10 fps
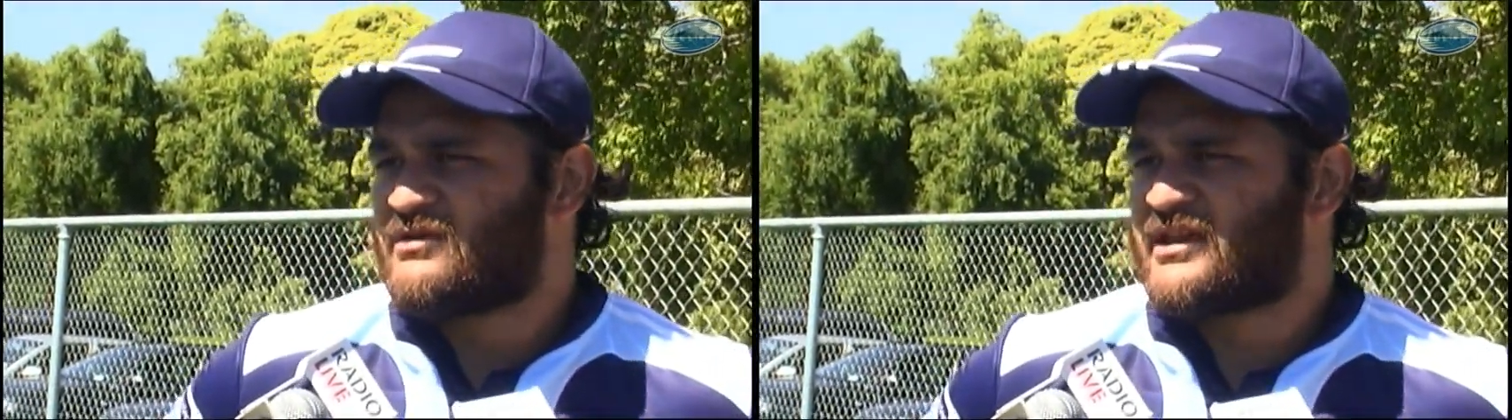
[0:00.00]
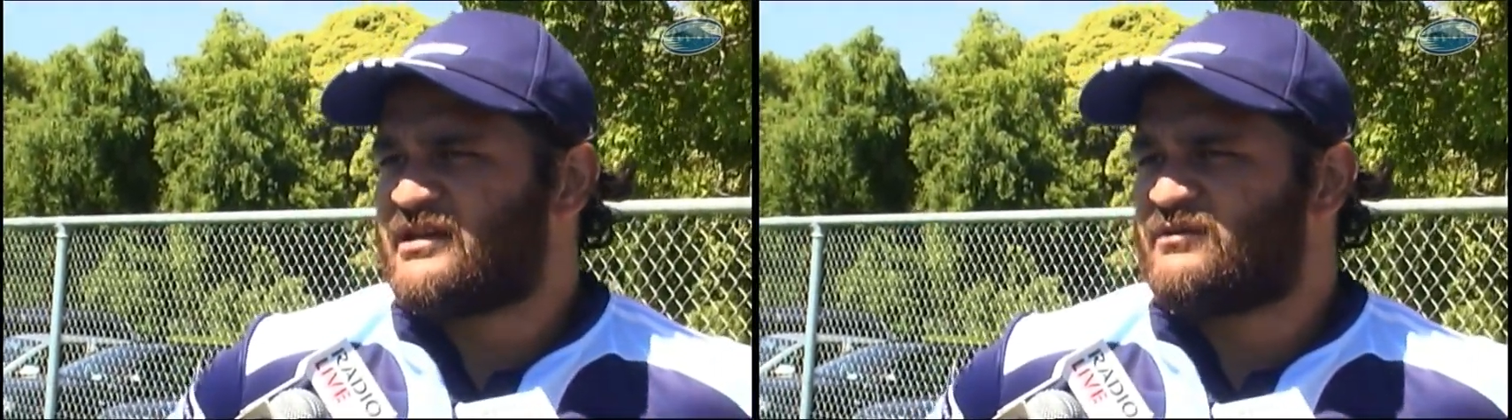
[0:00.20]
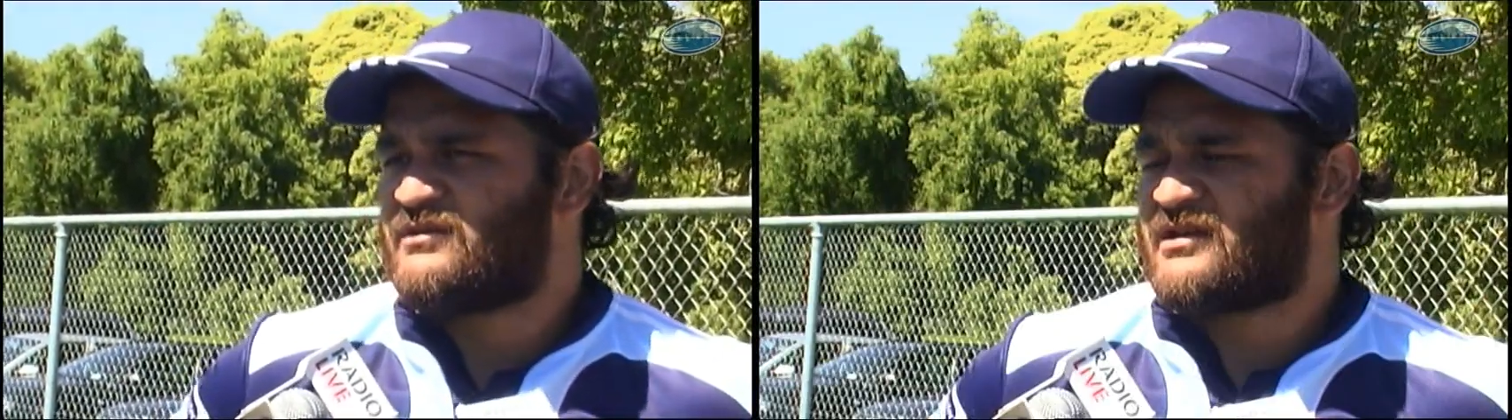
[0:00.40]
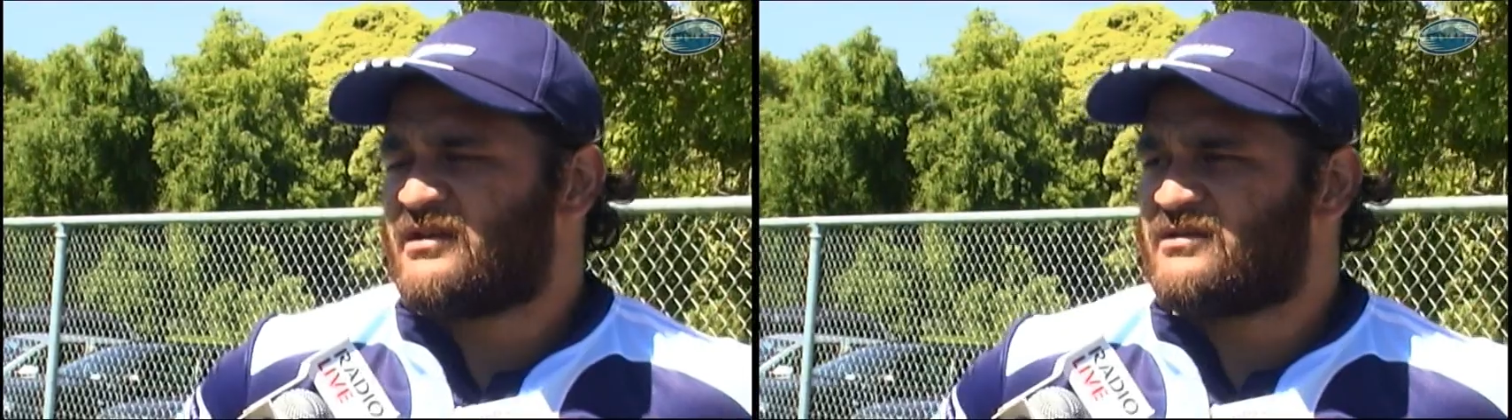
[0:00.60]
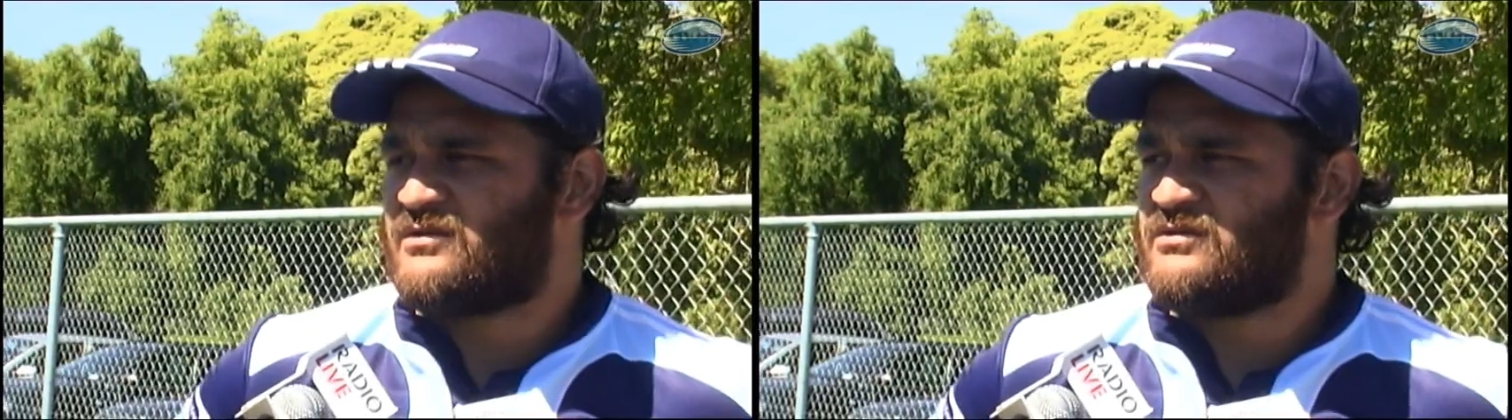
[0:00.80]
I can and what I
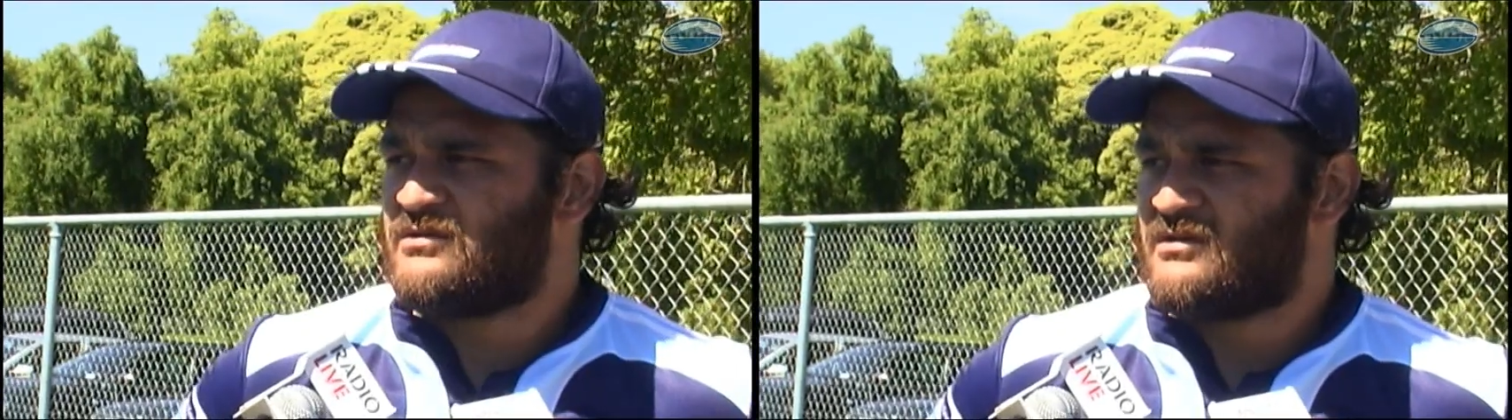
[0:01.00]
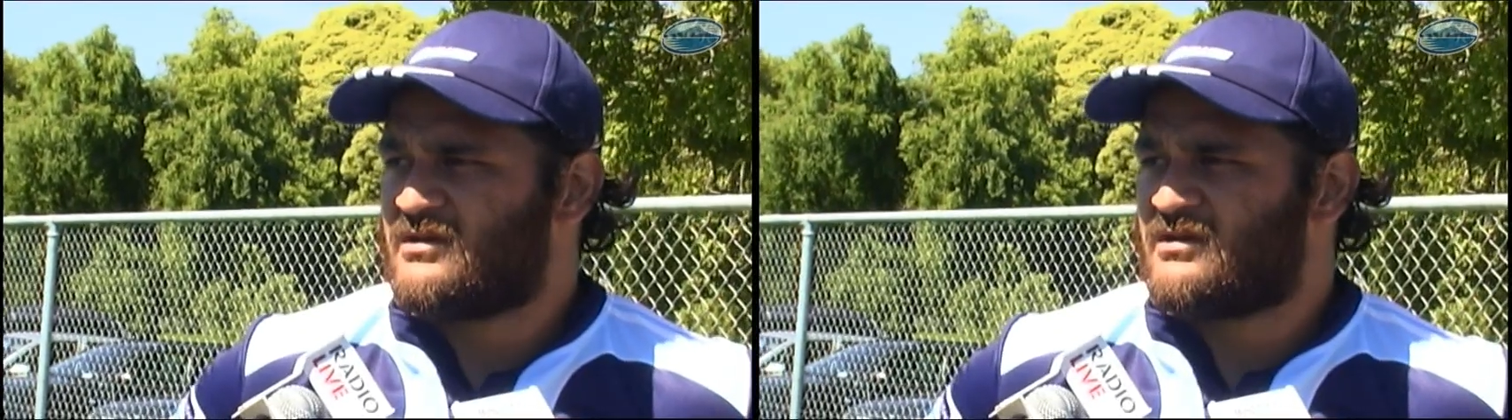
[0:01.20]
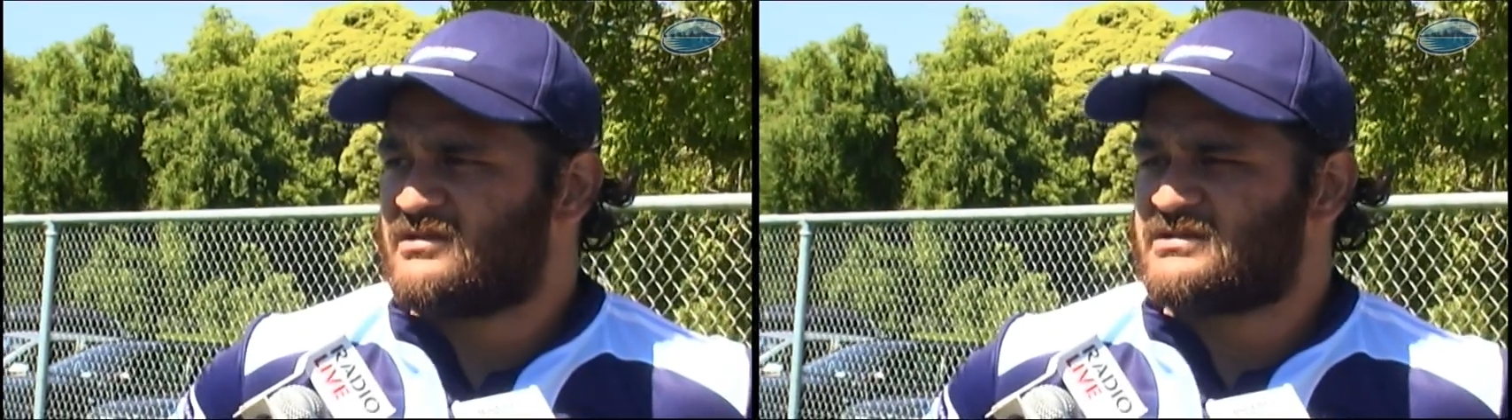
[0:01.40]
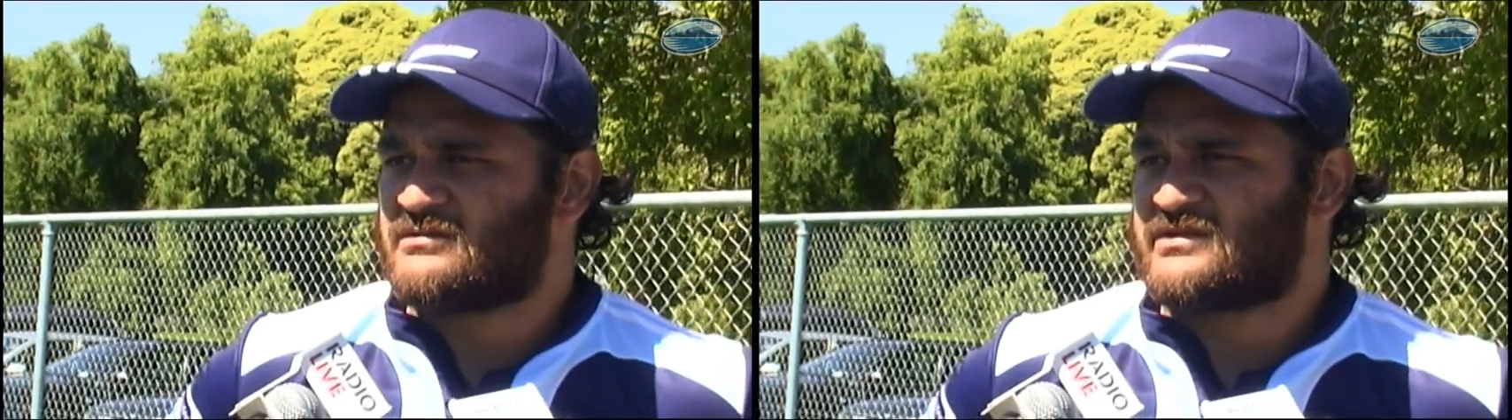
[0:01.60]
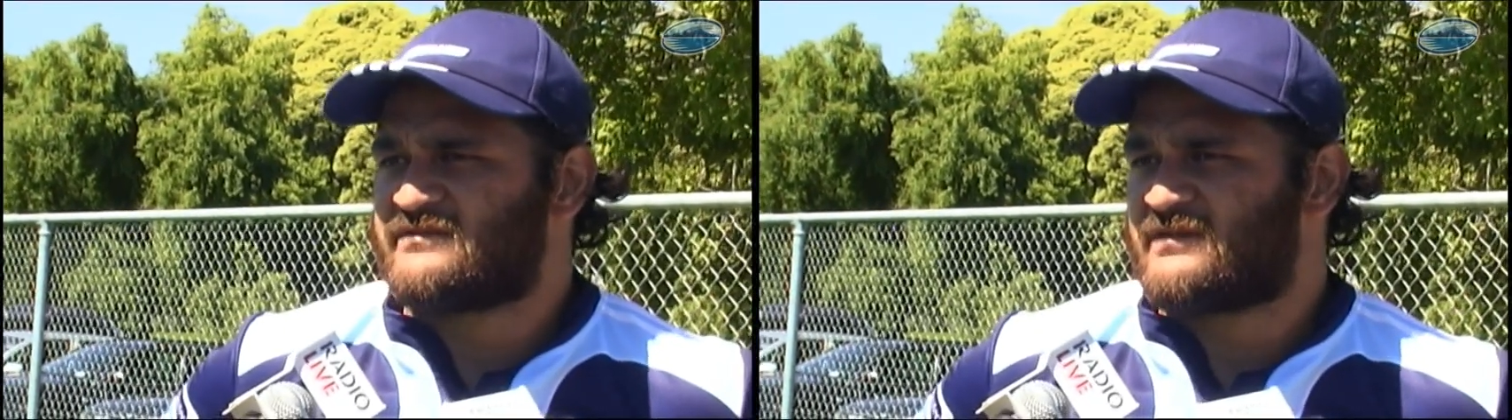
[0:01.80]
can't do in
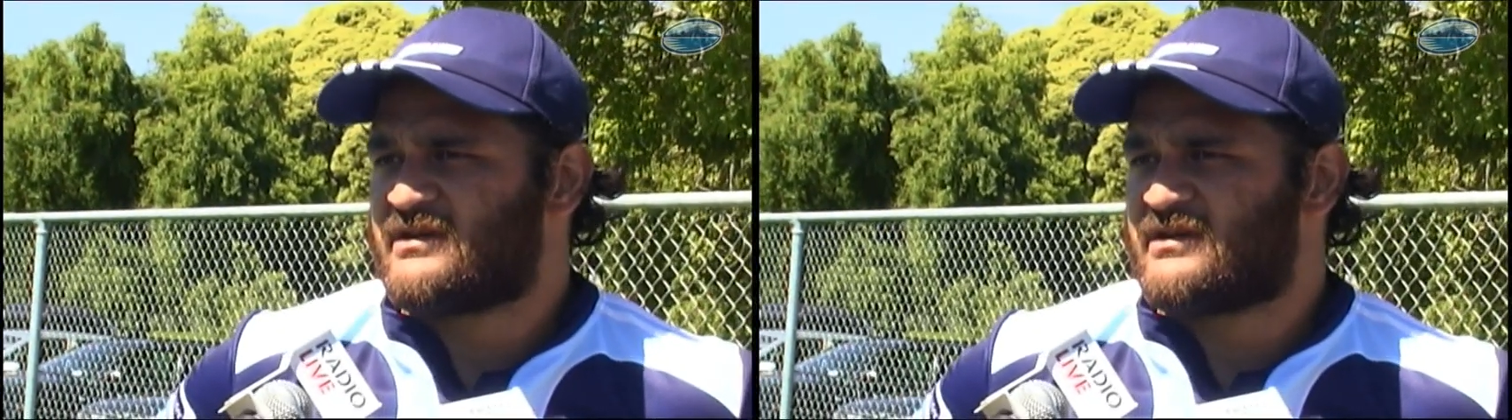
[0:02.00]
terms of